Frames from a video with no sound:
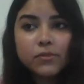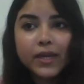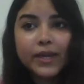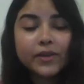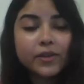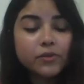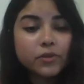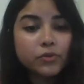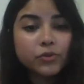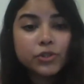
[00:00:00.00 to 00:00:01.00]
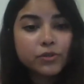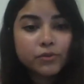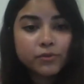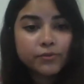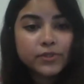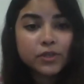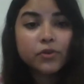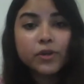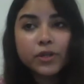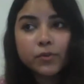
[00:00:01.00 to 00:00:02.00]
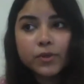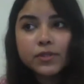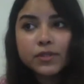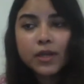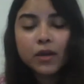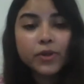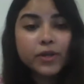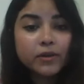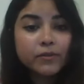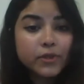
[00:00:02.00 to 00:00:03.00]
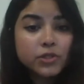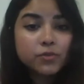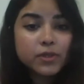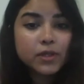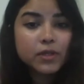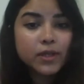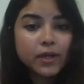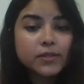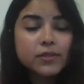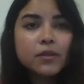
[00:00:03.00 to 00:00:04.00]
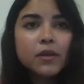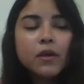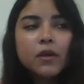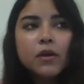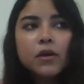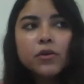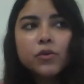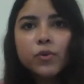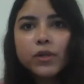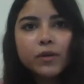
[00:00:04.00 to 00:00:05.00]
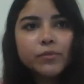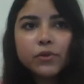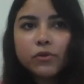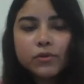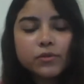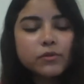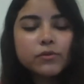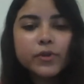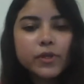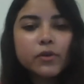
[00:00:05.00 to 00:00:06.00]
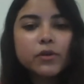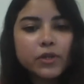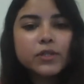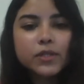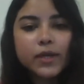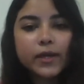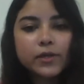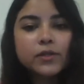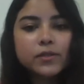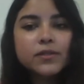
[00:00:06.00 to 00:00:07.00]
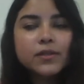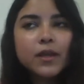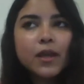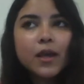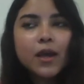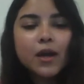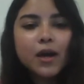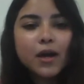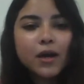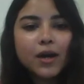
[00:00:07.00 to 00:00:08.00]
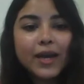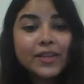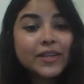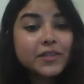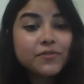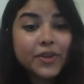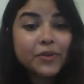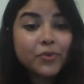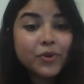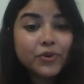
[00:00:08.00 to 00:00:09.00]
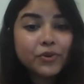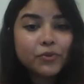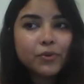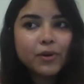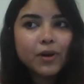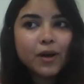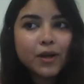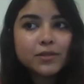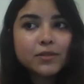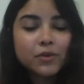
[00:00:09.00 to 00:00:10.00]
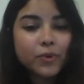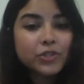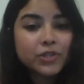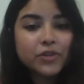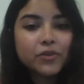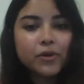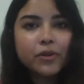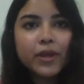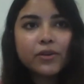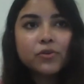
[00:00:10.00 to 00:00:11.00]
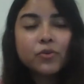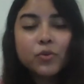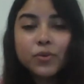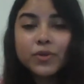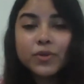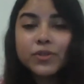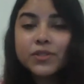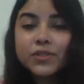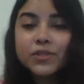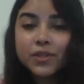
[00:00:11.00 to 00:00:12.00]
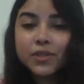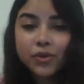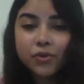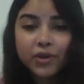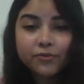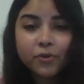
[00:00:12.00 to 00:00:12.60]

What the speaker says: the idea or the notion of security versus how an individual does, you will come across two very contrasting angles. I think it is very important to ask the question here that who is security for?